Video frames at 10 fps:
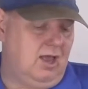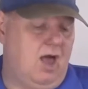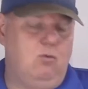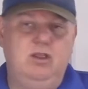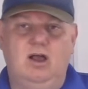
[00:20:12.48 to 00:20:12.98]

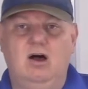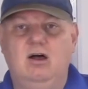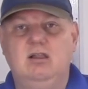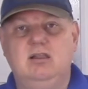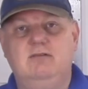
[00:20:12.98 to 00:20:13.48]
We
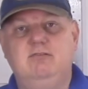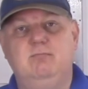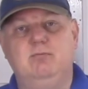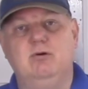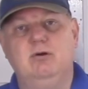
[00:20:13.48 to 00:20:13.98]
all love to
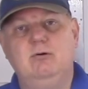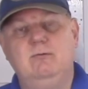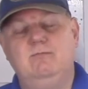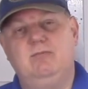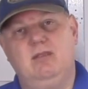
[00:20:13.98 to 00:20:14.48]
brew
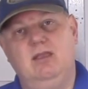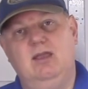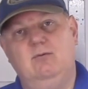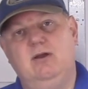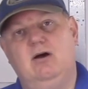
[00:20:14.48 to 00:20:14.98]

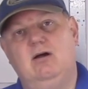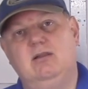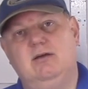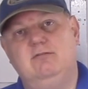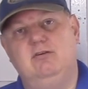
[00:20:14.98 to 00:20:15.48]
and we all
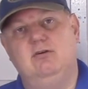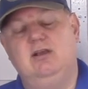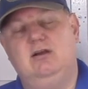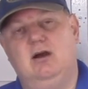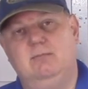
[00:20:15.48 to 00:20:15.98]
love to
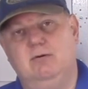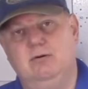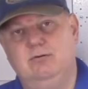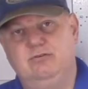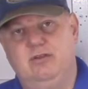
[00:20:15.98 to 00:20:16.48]
drink our
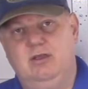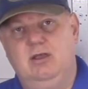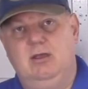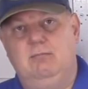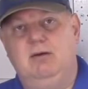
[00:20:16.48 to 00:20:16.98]
brews,
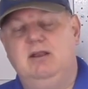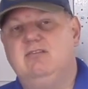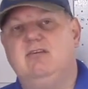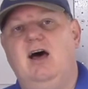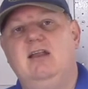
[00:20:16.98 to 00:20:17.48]
but
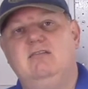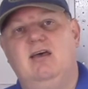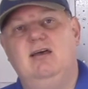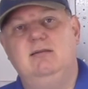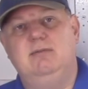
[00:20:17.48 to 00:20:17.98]
it's not a
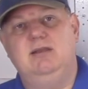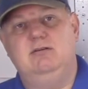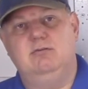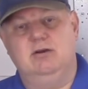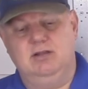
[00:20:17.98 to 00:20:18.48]
time to be
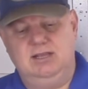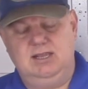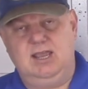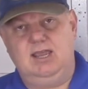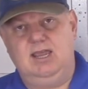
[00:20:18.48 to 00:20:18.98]

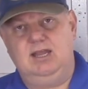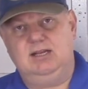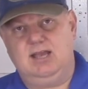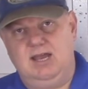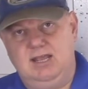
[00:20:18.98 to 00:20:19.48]
drilling
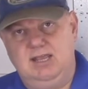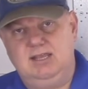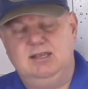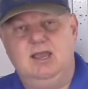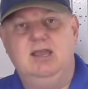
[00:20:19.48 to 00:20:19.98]
and
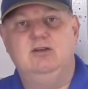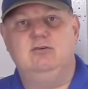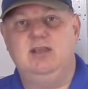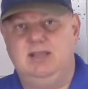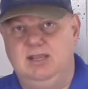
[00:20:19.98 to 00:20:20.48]
cutting and
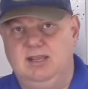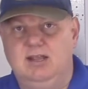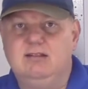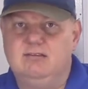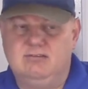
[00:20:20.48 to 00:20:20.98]
drinking
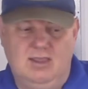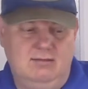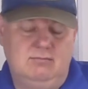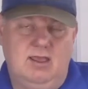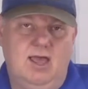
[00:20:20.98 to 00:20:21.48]
at the
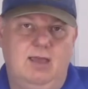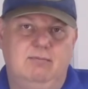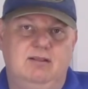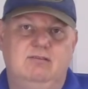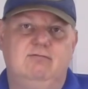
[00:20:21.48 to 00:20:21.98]
same
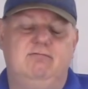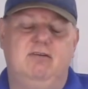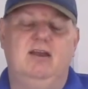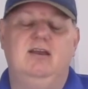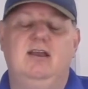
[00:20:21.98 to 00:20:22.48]
time. It's
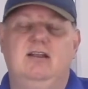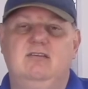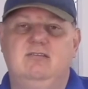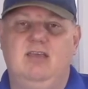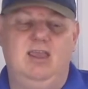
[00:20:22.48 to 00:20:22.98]
very
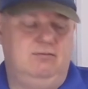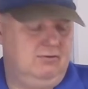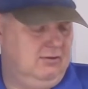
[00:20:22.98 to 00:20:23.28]
unsafe.